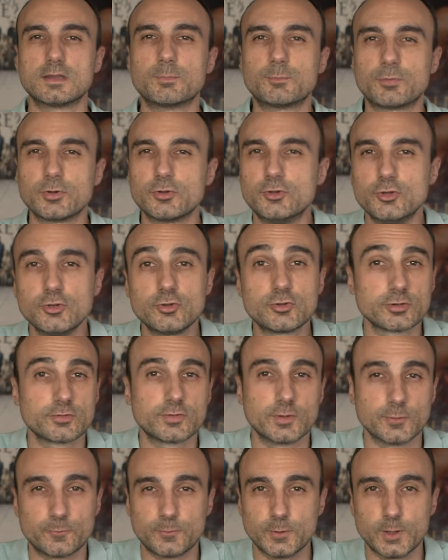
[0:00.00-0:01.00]
The producer
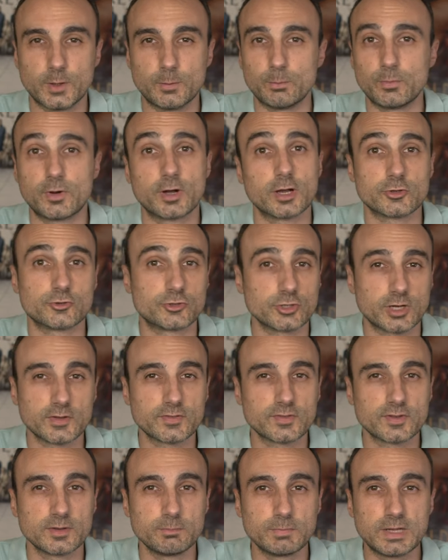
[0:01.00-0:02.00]
of the film, Mark
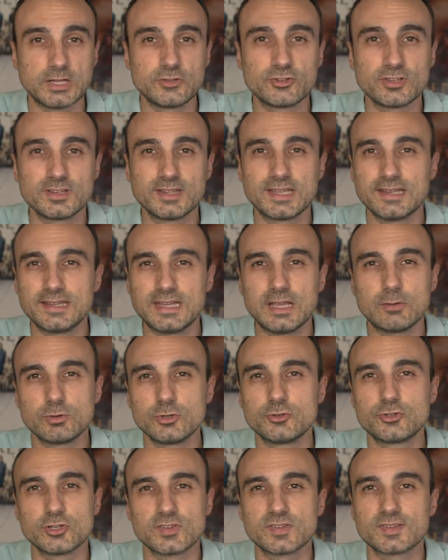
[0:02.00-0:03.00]
Johnson, mentioned that they
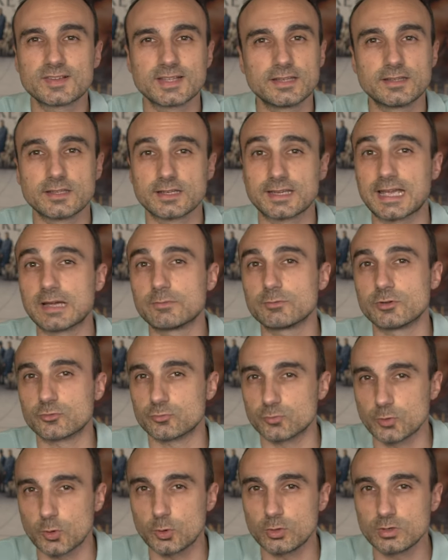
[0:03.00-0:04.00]
would just let the
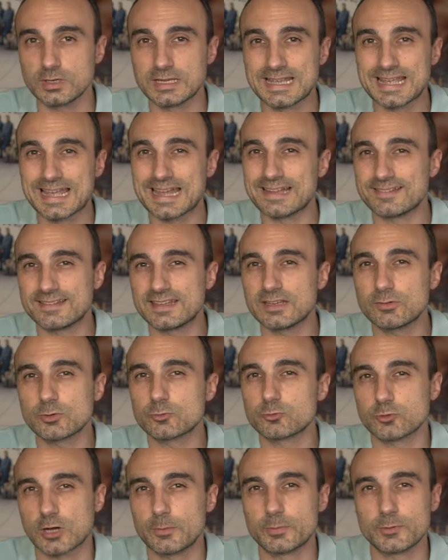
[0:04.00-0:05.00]
cameras roll and see
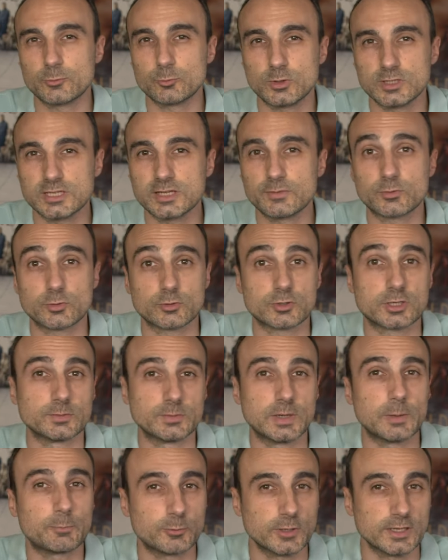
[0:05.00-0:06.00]
what Robin Williams would
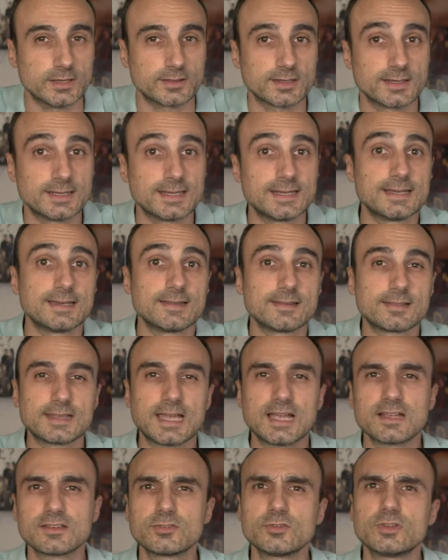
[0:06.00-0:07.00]
come up with.
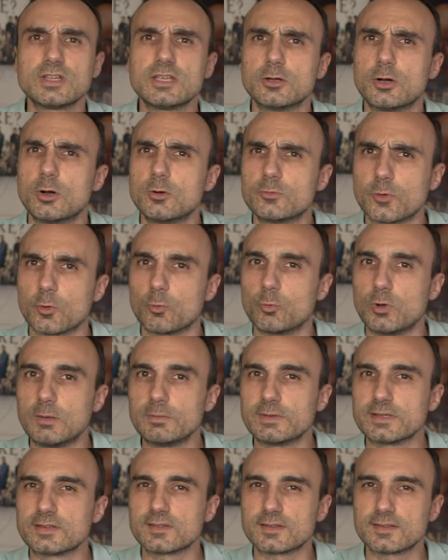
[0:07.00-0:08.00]
Thanks to the
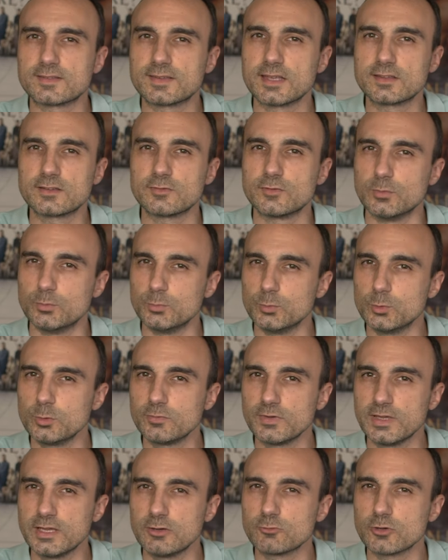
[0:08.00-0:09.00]
overwhelming success of the
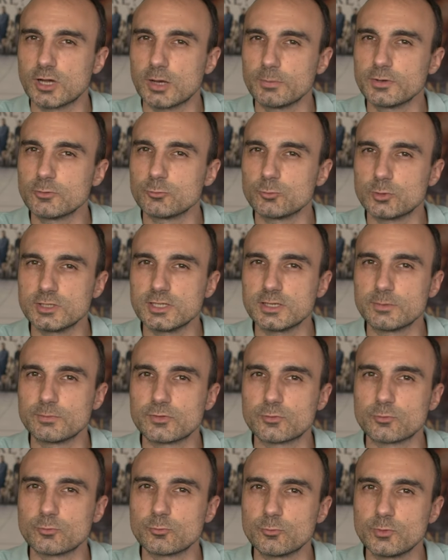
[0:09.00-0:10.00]
movie, Robin
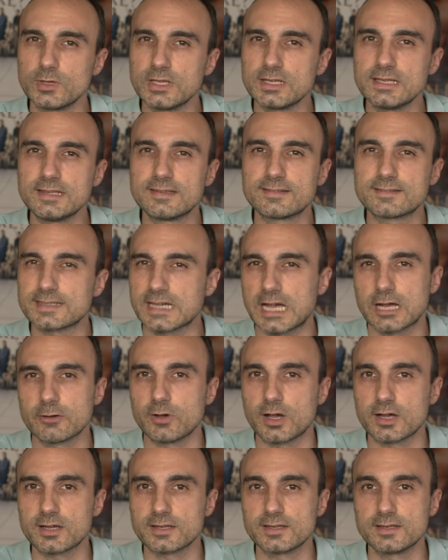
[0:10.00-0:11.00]
Williams really
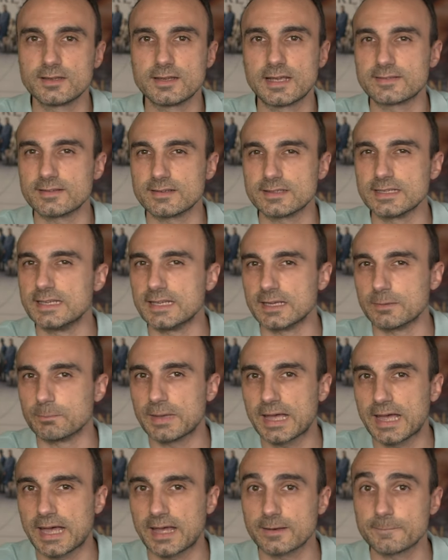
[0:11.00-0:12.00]
skyrocketed as a leading
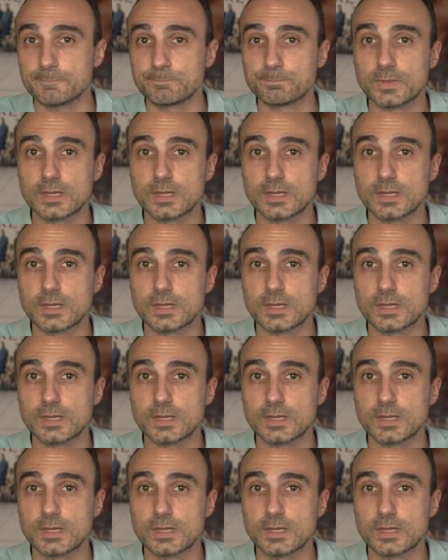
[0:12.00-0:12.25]
man.